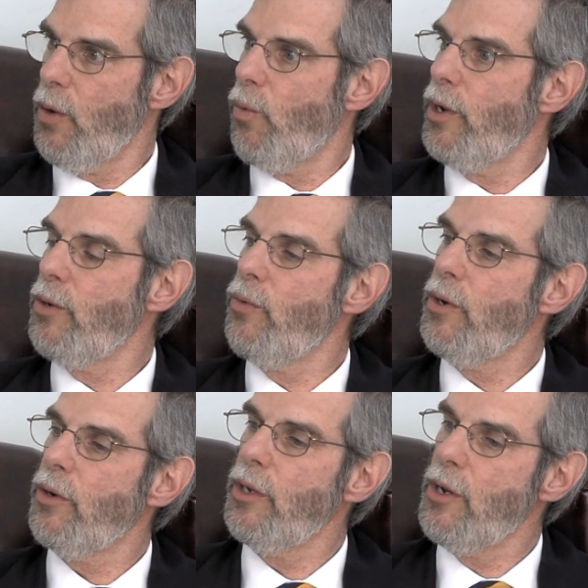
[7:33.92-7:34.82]
when you
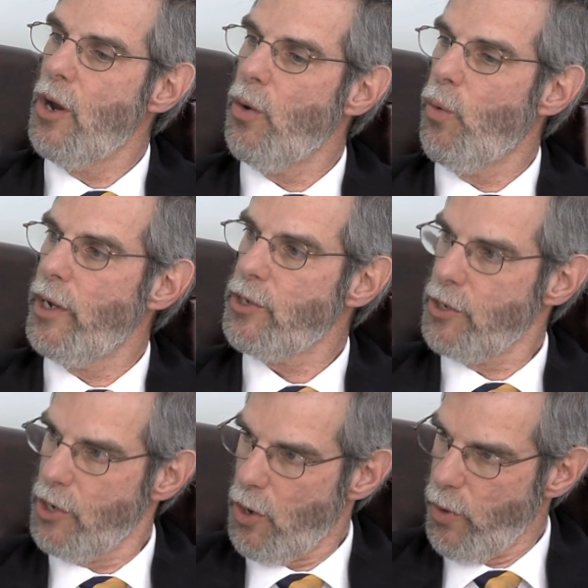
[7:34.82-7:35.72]
really know what's
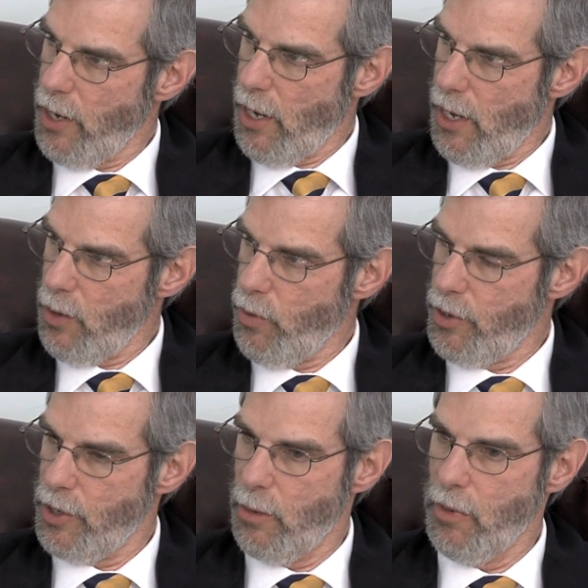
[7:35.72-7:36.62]
going on
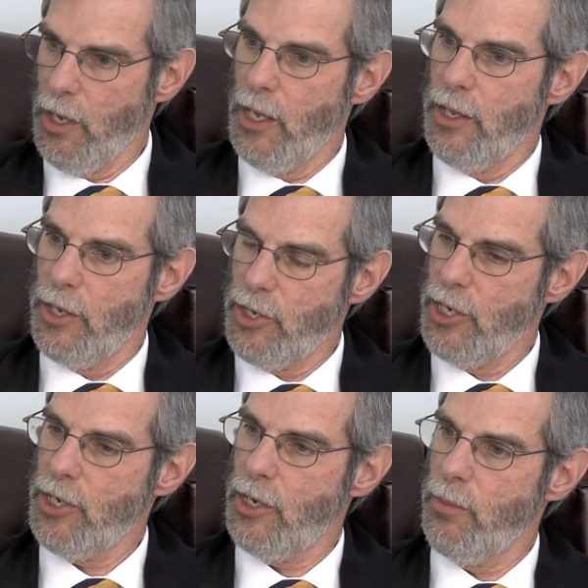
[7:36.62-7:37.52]
with them, the
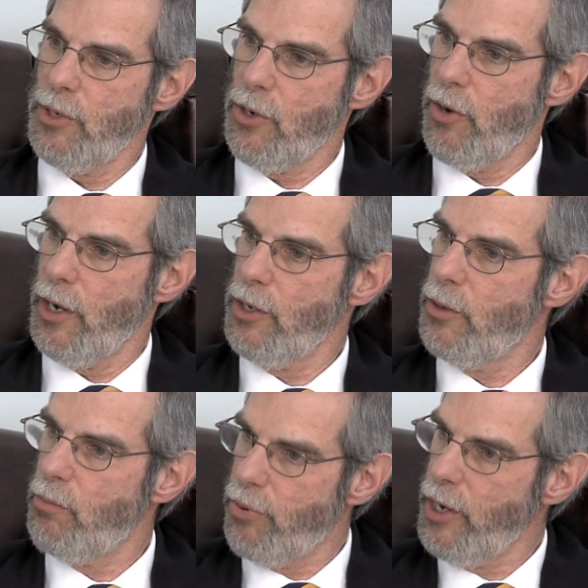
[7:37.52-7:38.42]
system is going
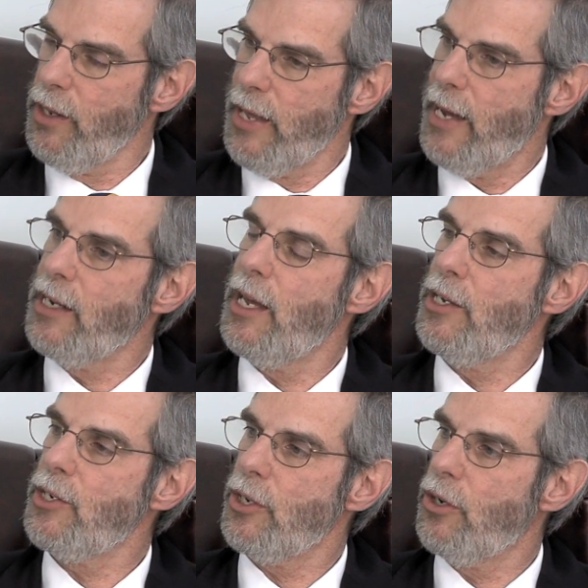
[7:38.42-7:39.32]
to bring that
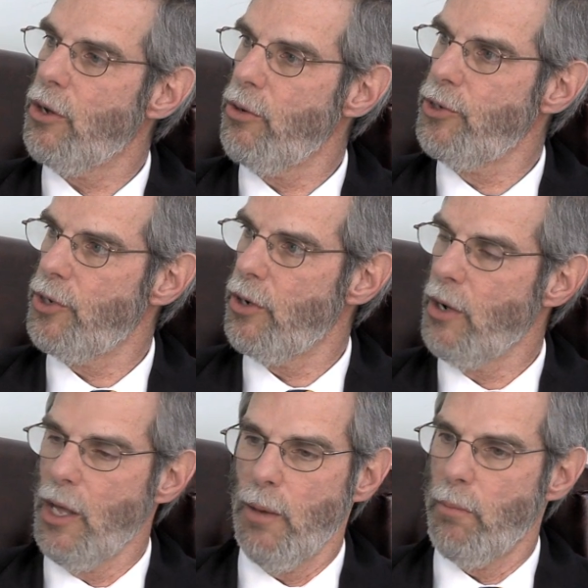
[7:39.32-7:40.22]
case to closure
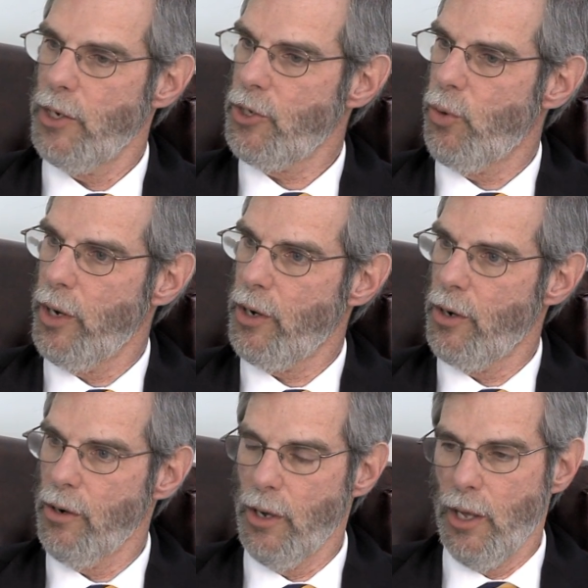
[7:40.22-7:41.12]
much
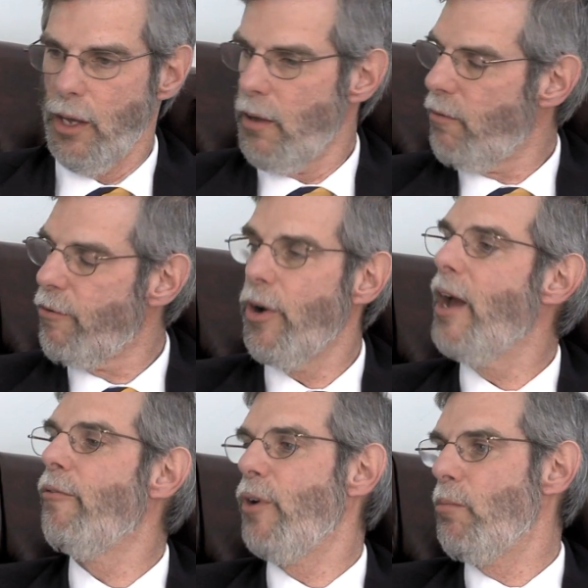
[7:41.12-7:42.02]
quicker for
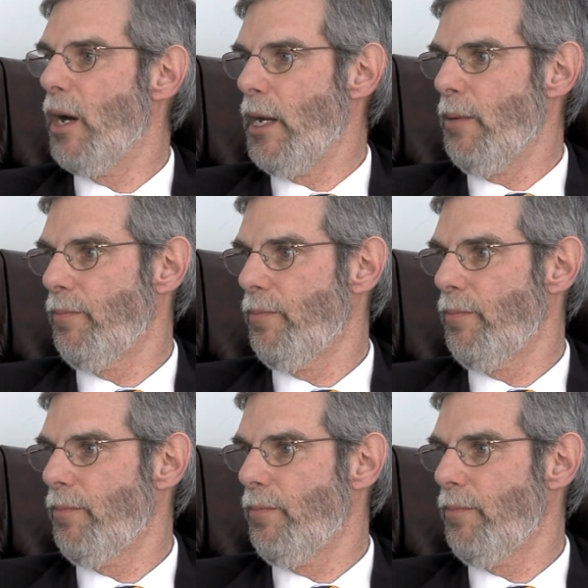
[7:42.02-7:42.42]
everybody.